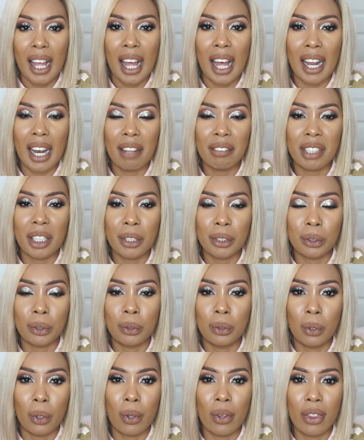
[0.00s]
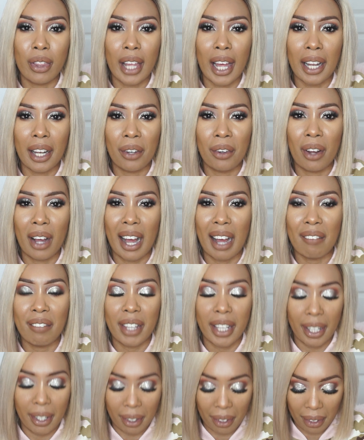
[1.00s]
And then I used to go there, they don't have
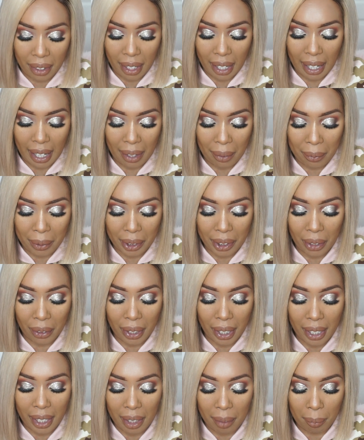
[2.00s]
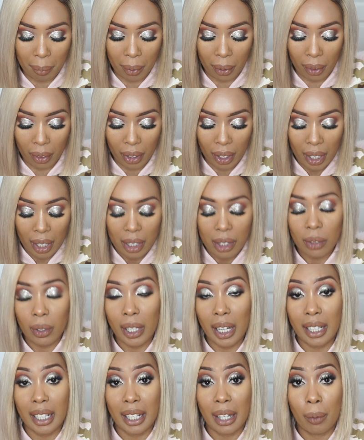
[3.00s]
the glutathione anymore, the one
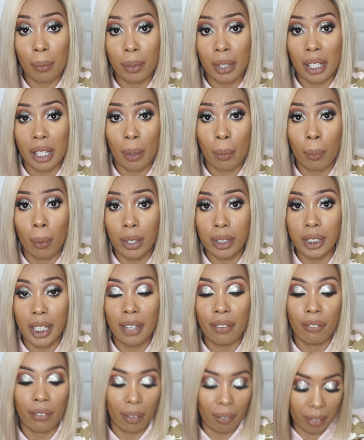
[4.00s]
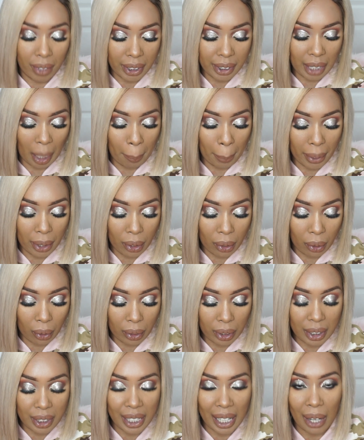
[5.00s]
that I wanted from this company
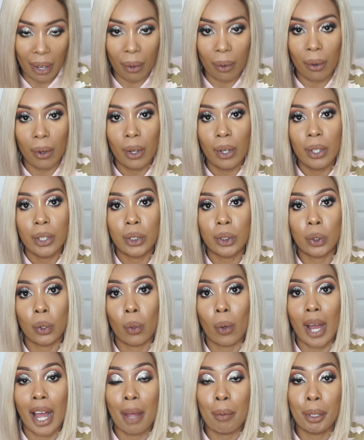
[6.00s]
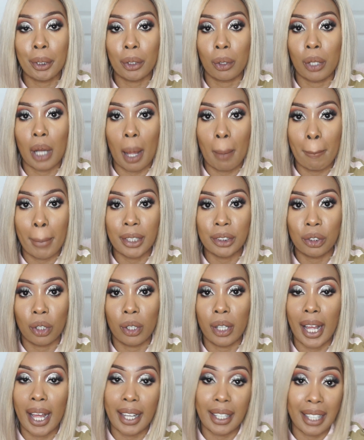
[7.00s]
called Now. So I went on
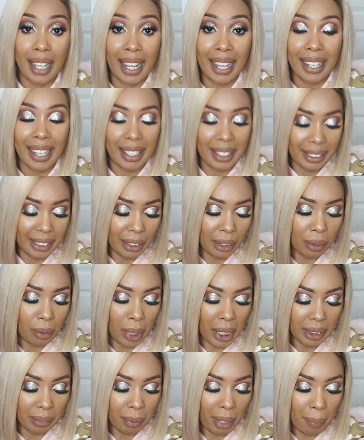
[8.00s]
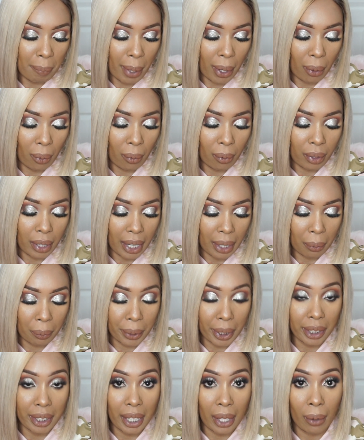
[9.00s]
Amazon and I decided to just buy my own
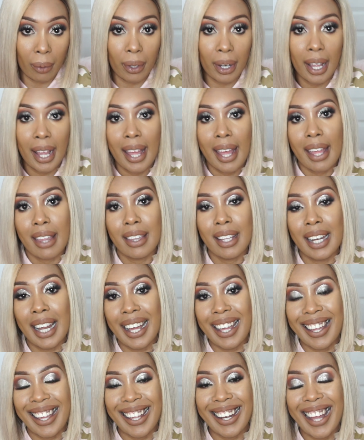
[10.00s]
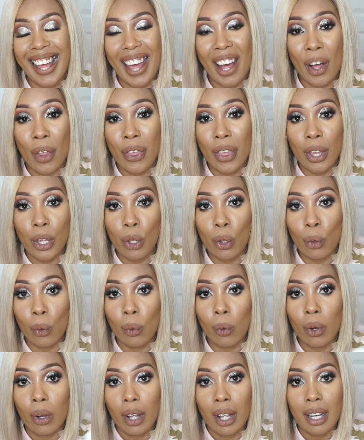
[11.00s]
glutathione. Then again, Healthy
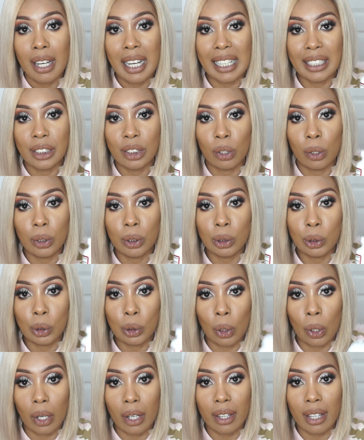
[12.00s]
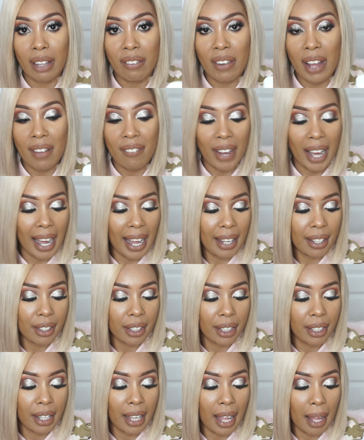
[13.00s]
You does not stock the
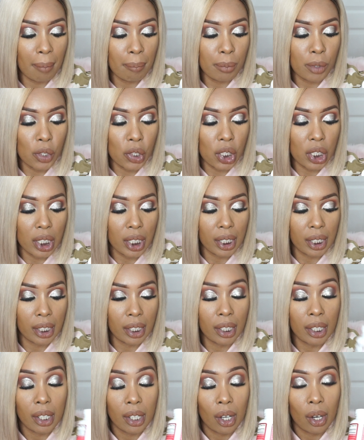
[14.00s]
500 mg